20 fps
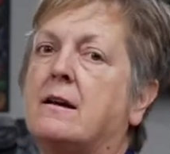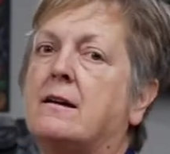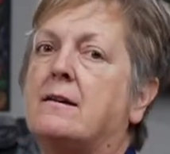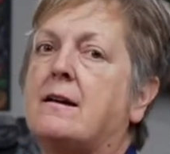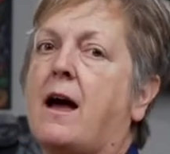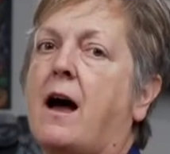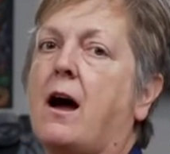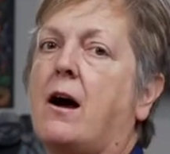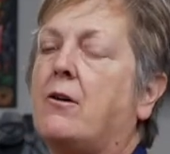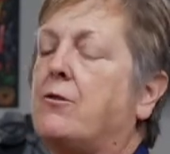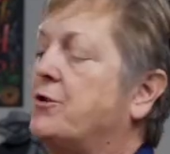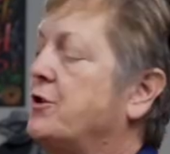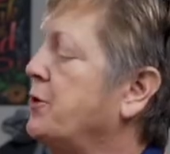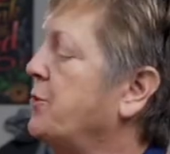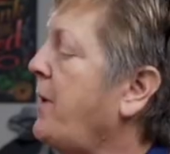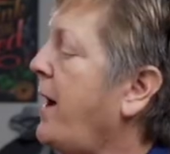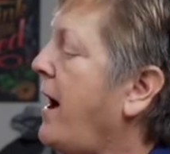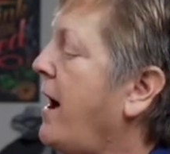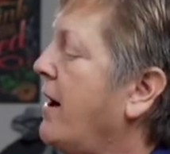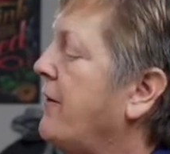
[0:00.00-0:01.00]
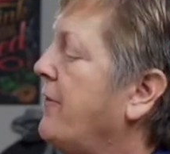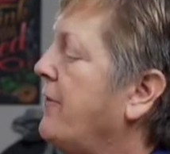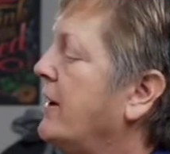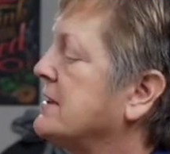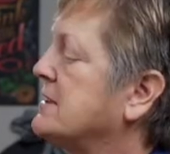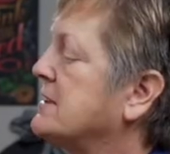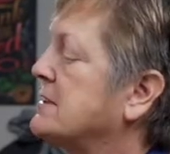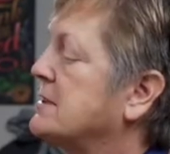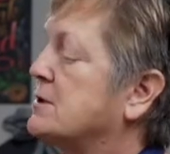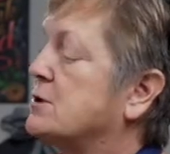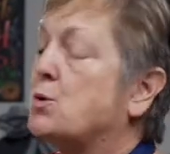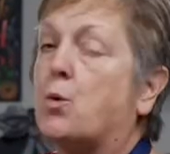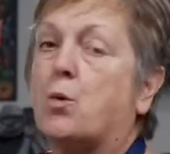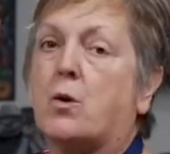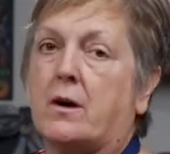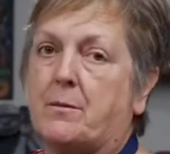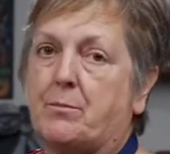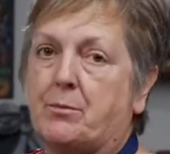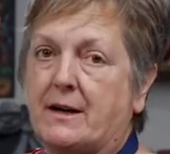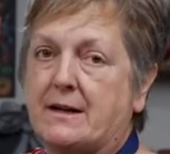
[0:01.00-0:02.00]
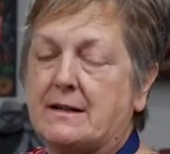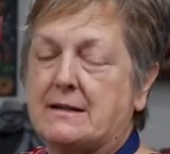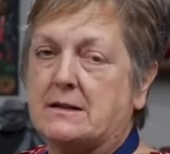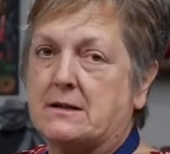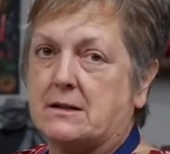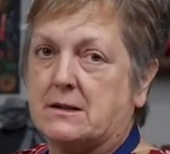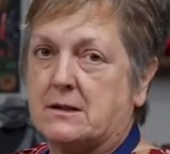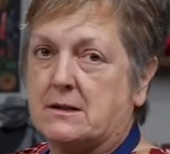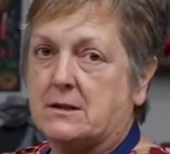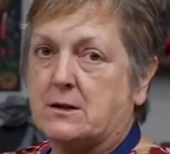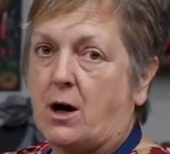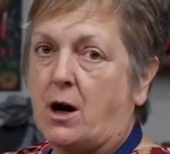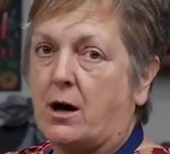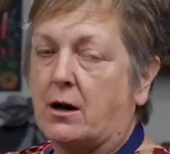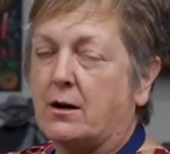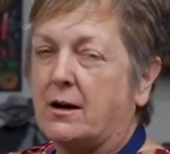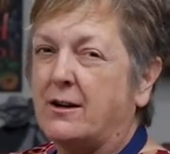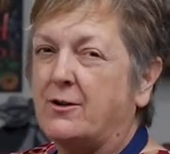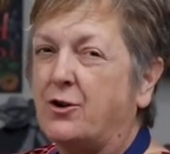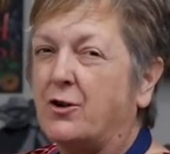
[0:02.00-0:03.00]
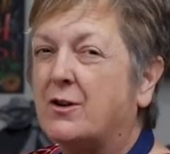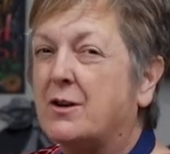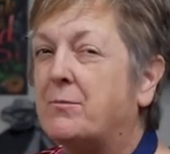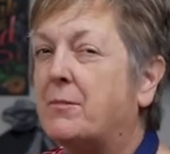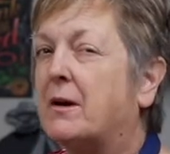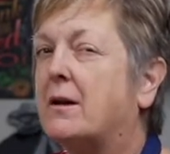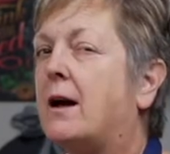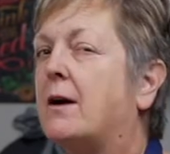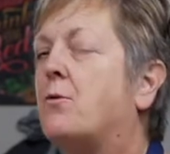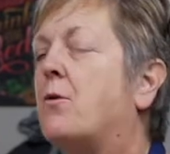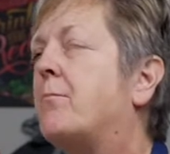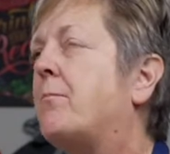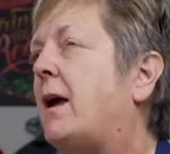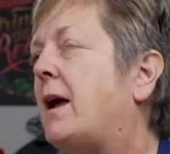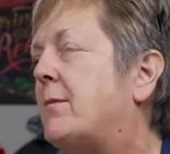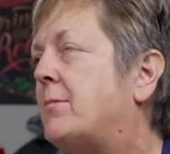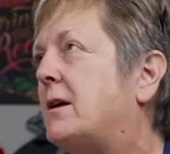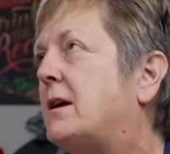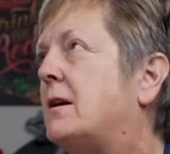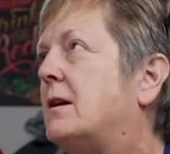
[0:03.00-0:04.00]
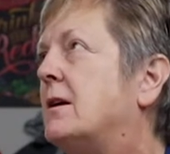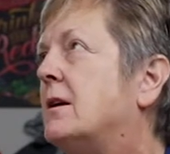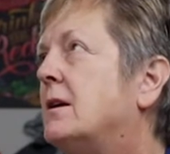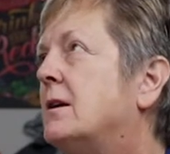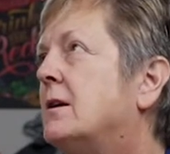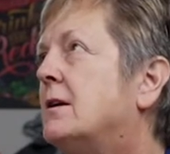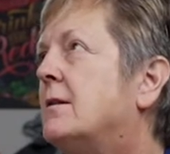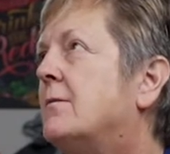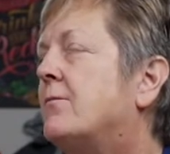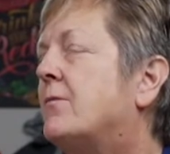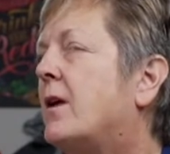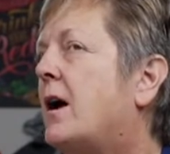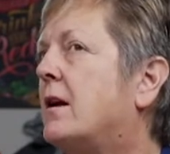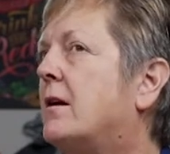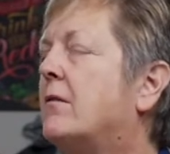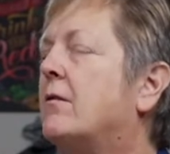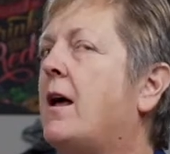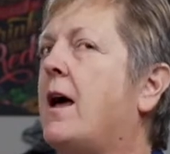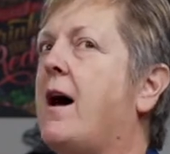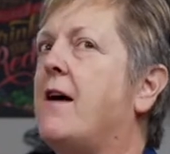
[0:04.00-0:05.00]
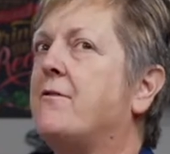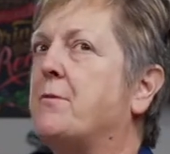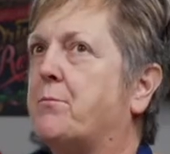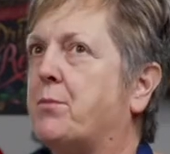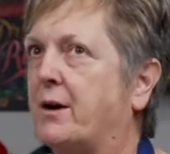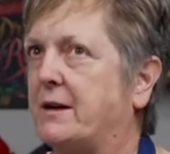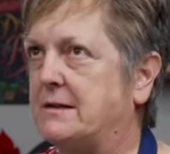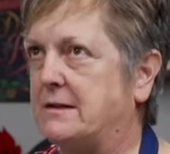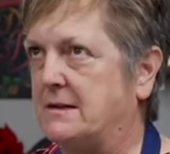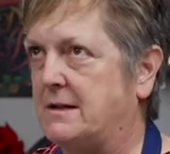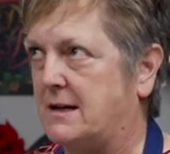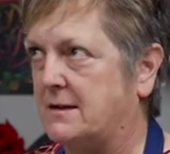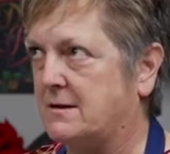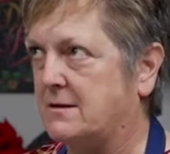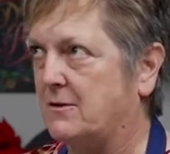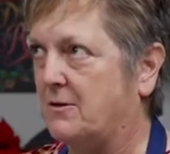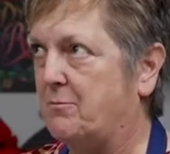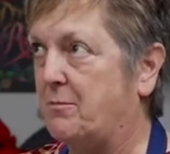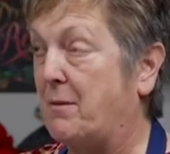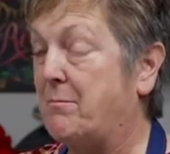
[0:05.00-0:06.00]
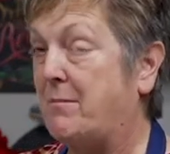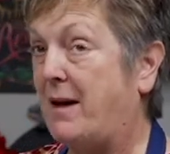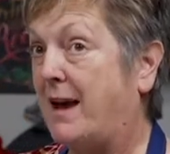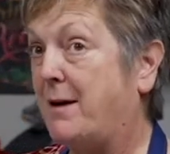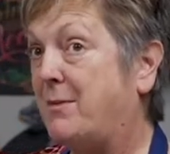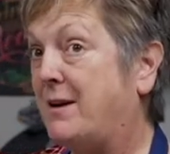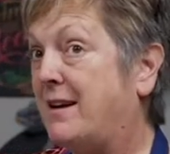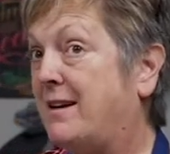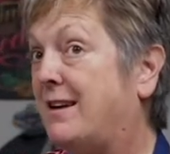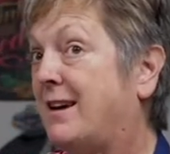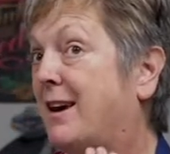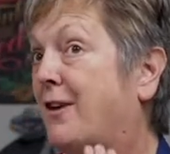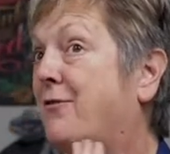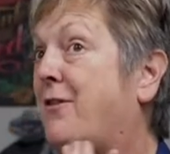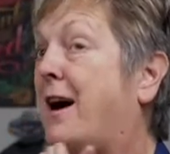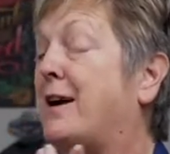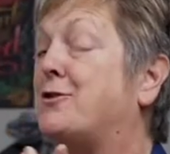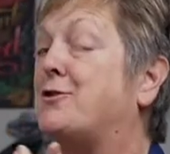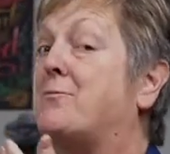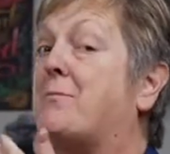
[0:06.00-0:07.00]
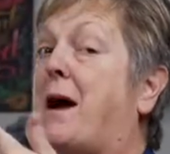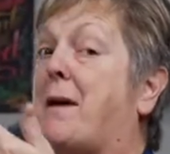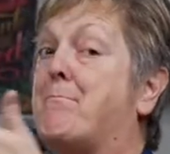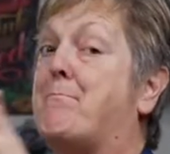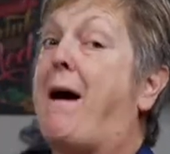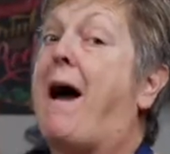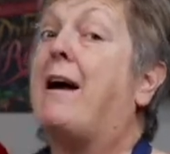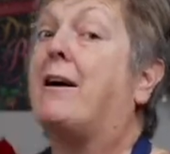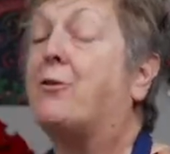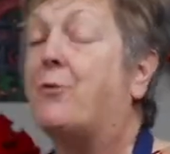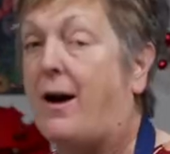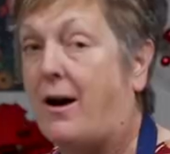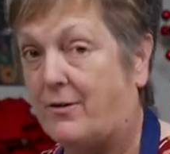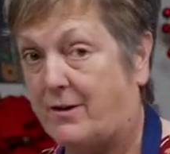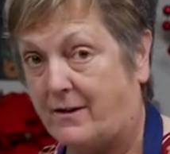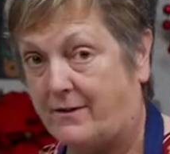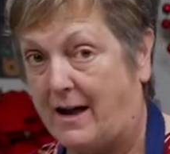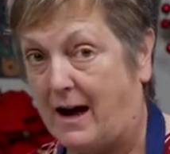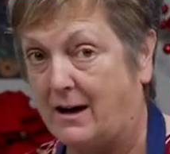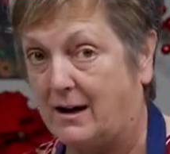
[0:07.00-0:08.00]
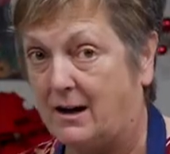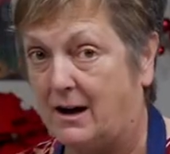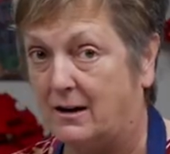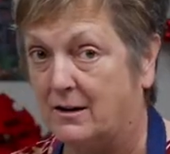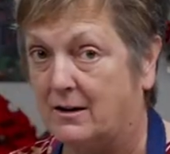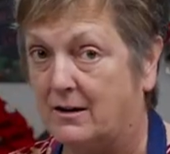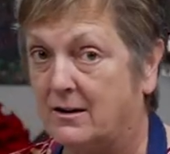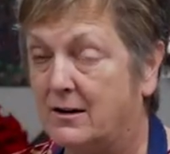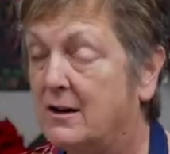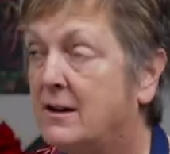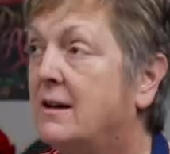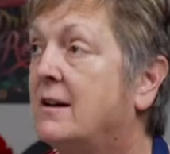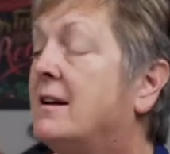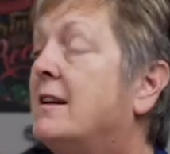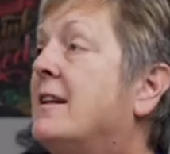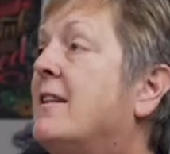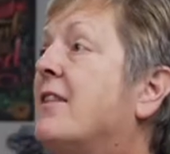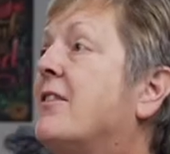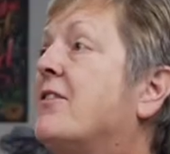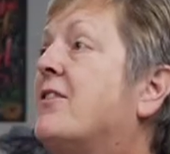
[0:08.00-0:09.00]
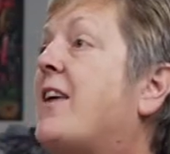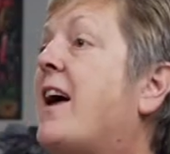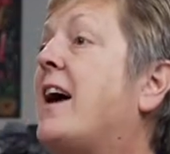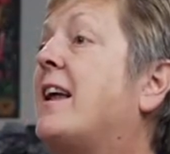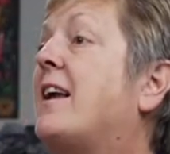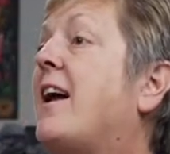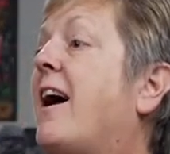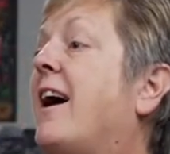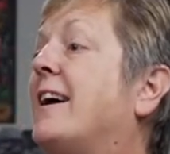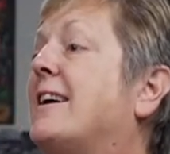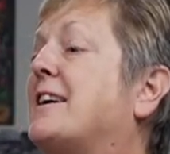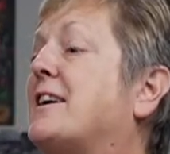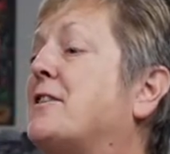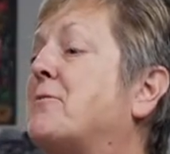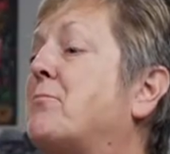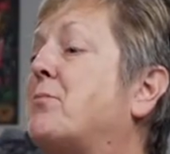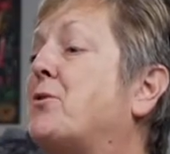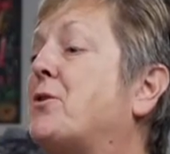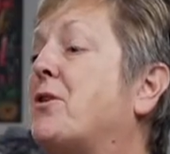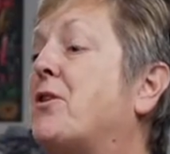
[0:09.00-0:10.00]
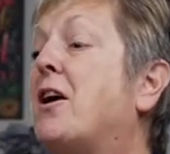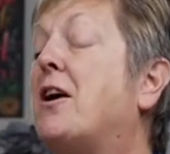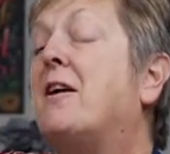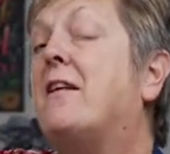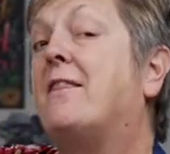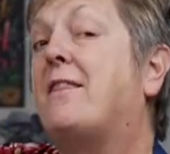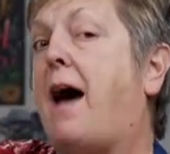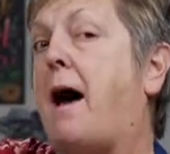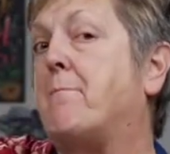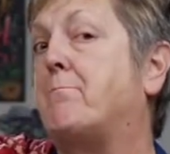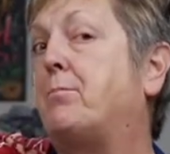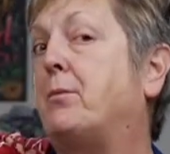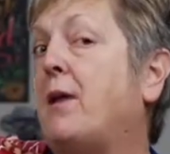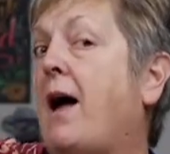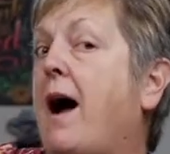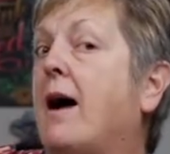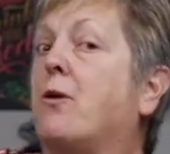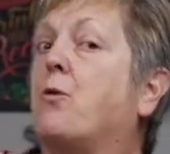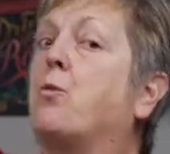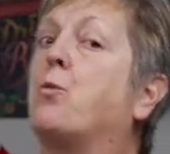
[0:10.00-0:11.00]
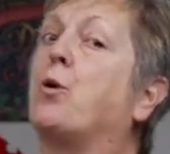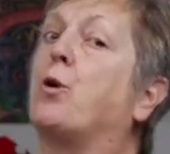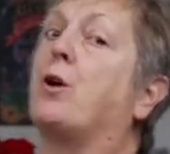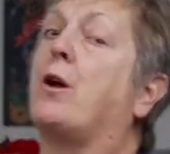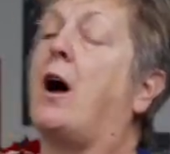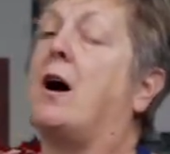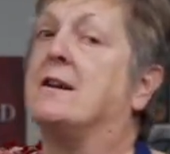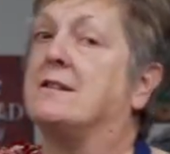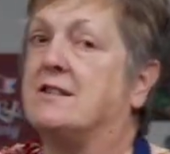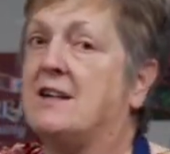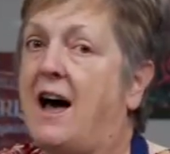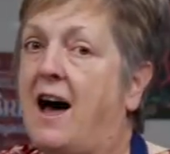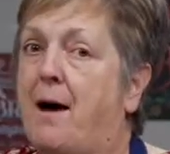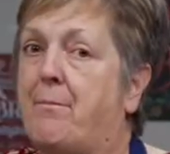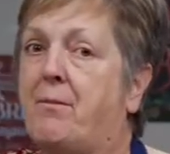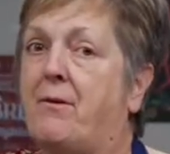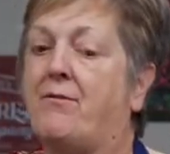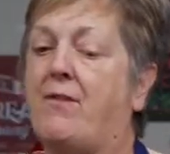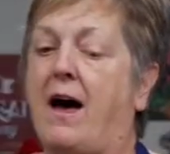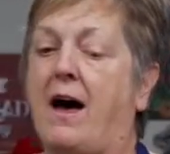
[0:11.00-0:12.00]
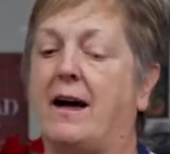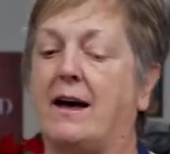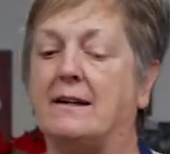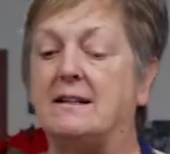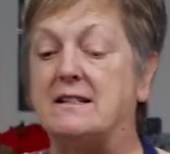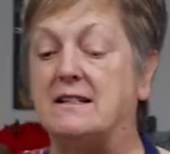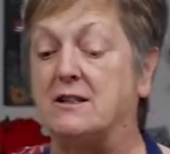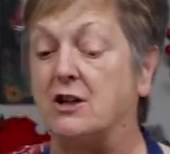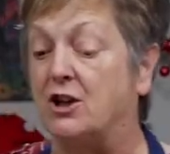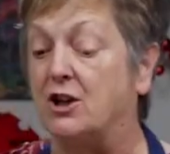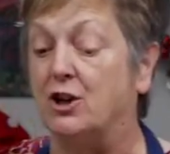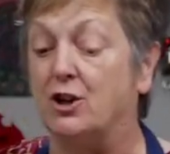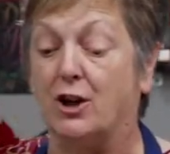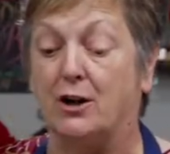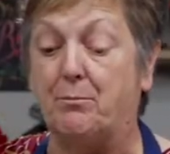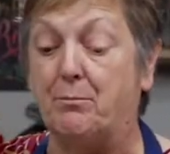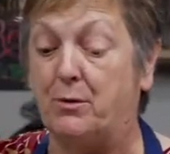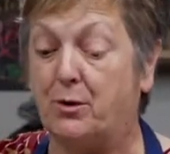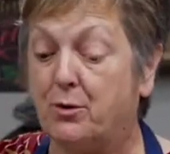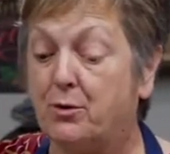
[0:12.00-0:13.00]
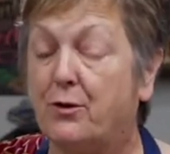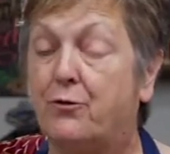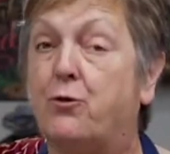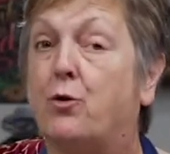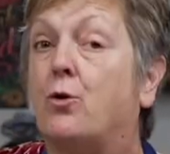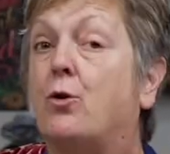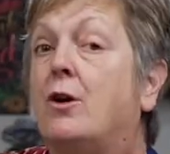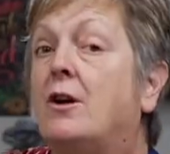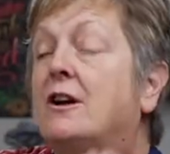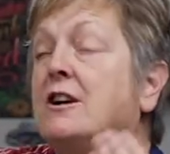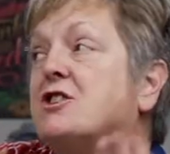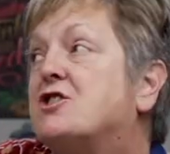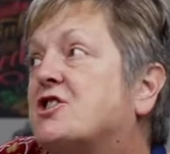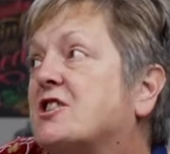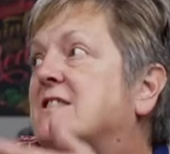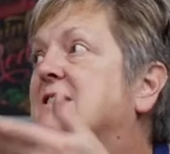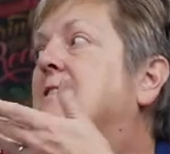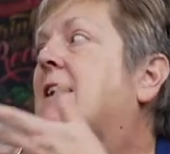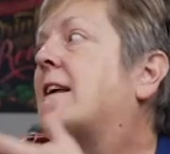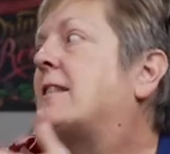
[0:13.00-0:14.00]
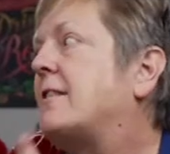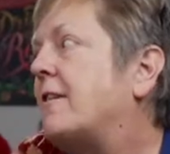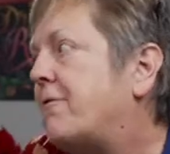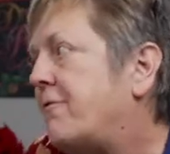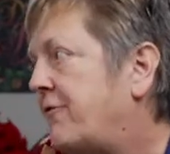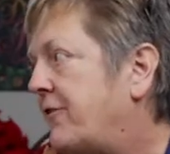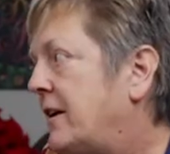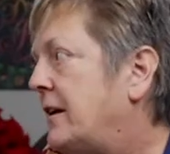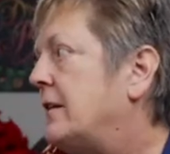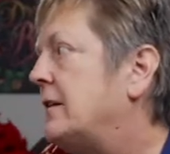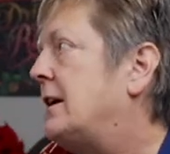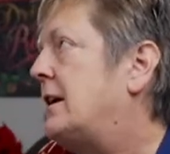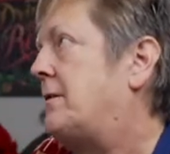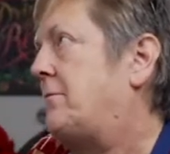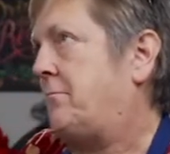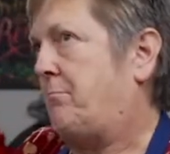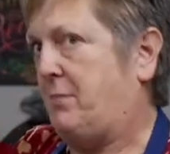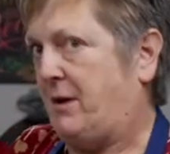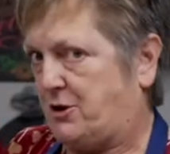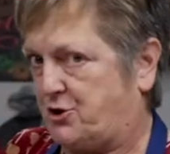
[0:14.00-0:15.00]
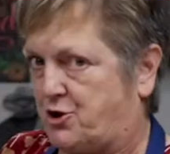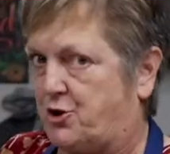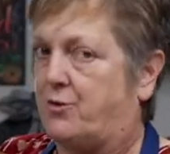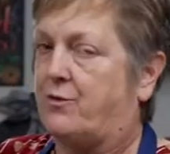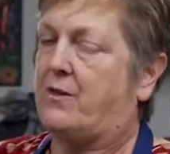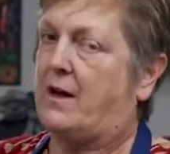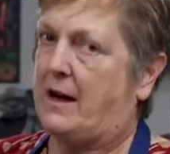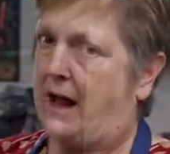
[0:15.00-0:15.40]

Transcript: Now you have a story place to start, and you can be like, well, maybe I don't have a brick stencil, but maybe if I do my background in that color, then I can put that black word on top of that and it's gonna look beautiful, just like the feeling picture yeah.